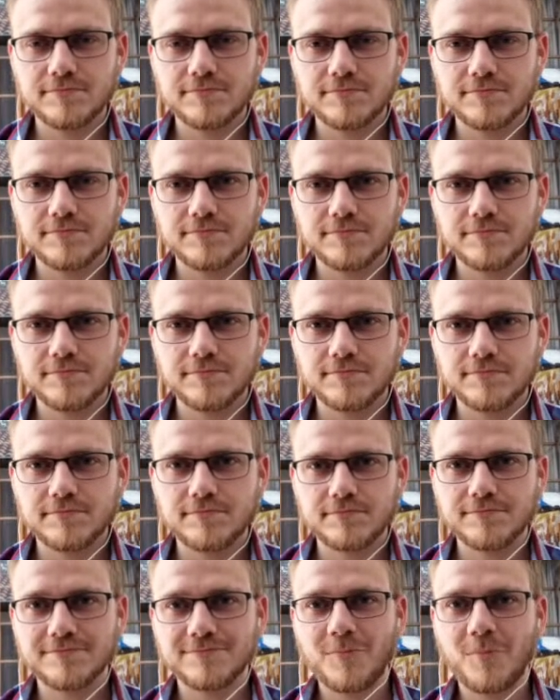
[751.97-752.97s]

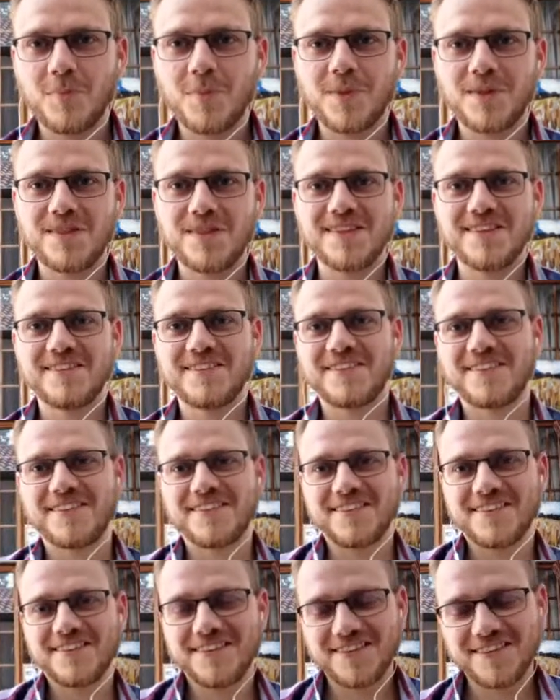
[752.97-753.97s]

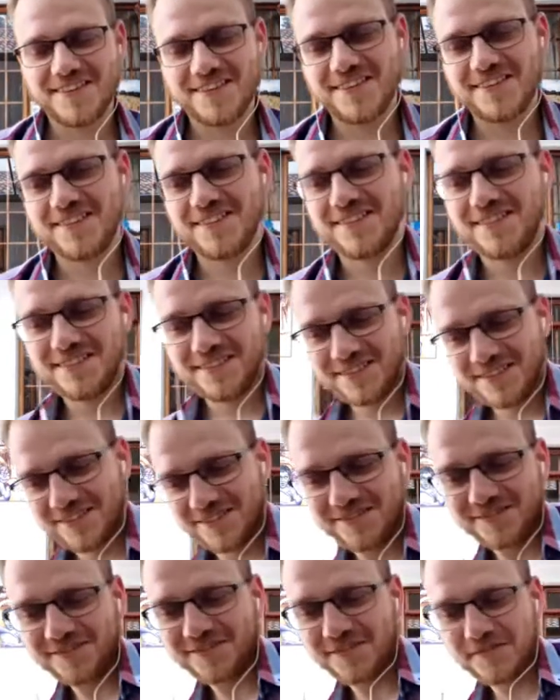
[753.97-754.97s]

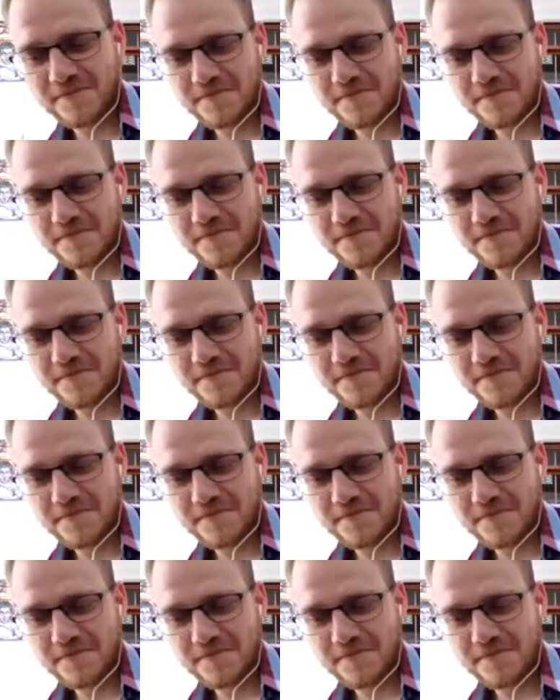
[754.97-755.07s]
This person isn't speaking.